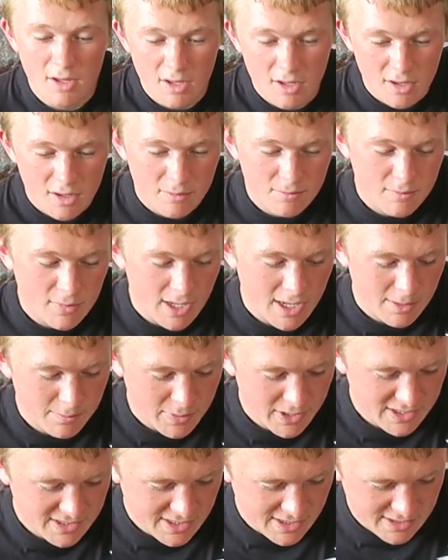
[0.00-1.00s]

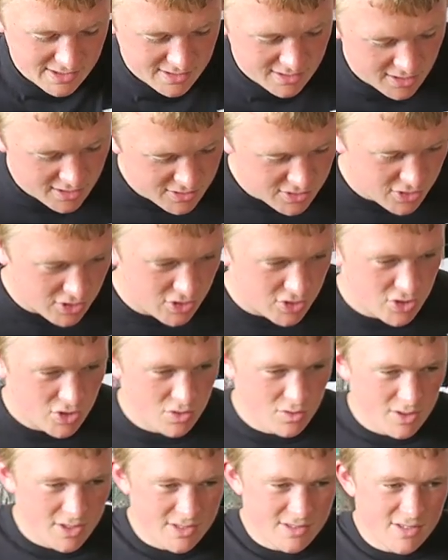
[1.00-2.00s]
ab-based exercise you can
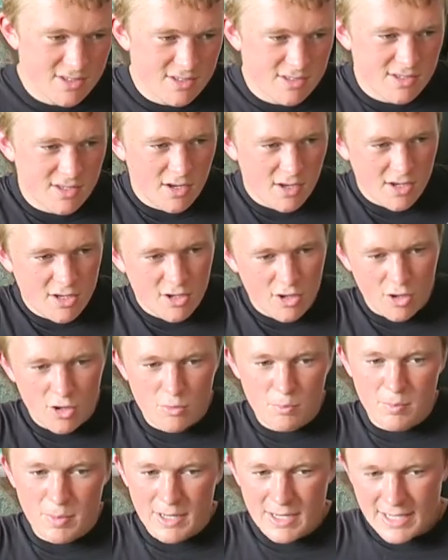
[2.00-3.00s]
do is the side
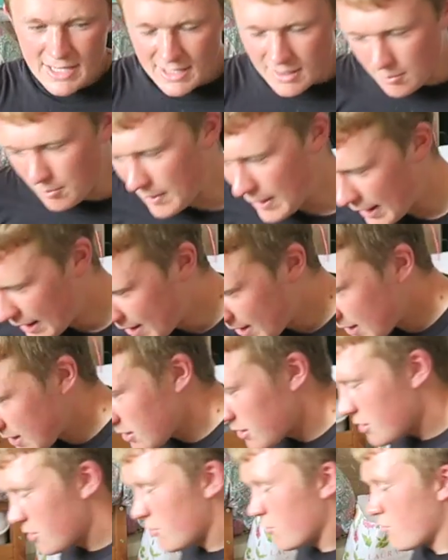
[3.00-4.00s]
oblique
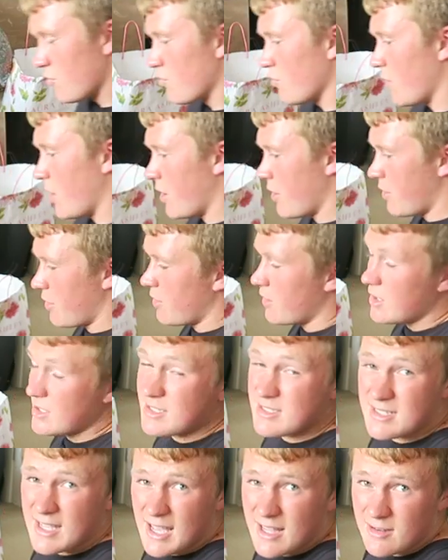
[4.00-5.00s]
plank rather than a
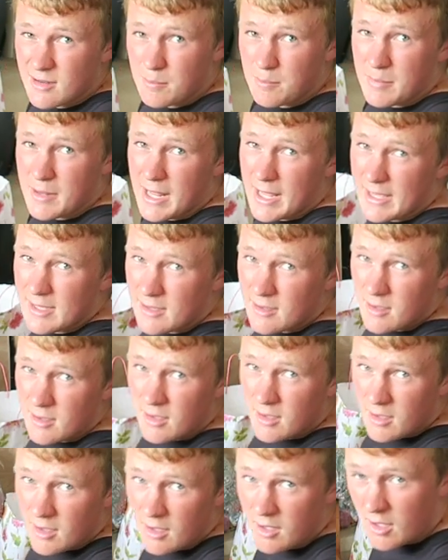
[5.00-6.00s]
standard plank.
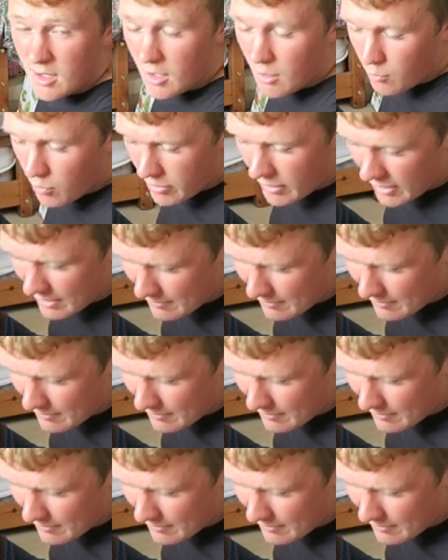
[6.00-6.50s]
And what